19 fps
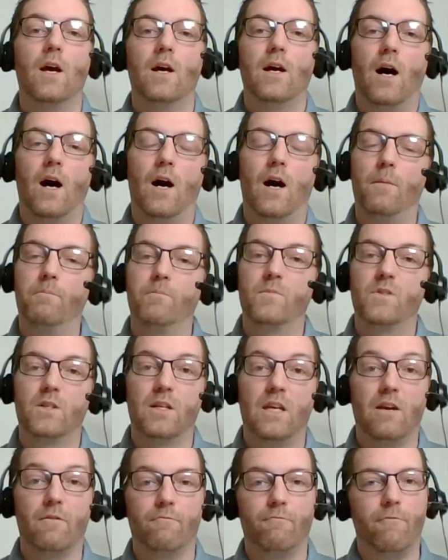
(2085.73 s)
um, to
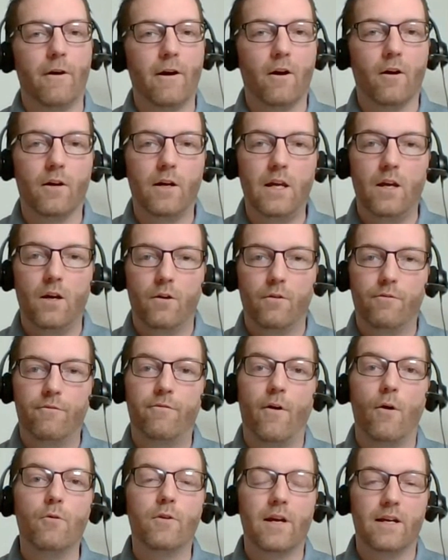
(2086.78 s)
get very
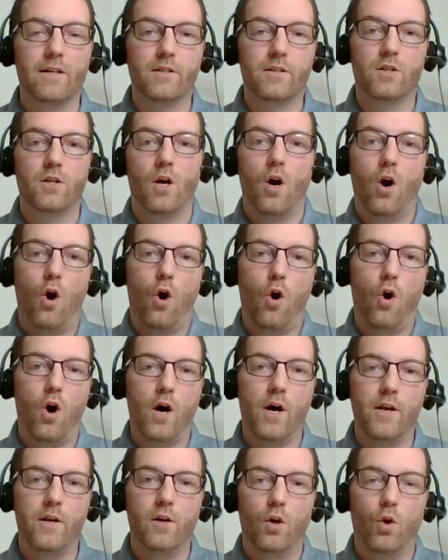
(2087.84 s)
focused
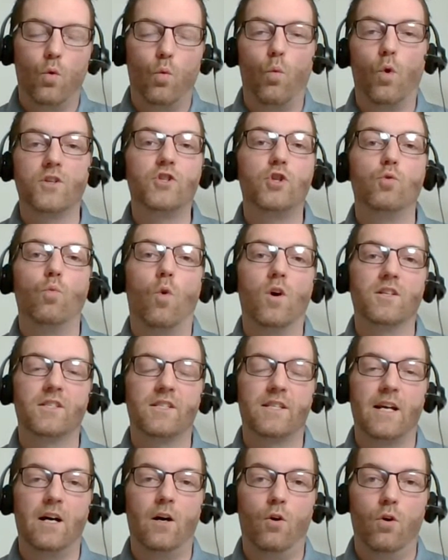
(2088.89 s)
on what you want to
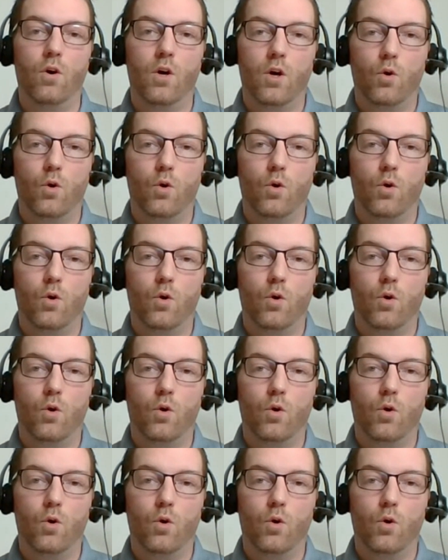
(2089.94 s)
sell,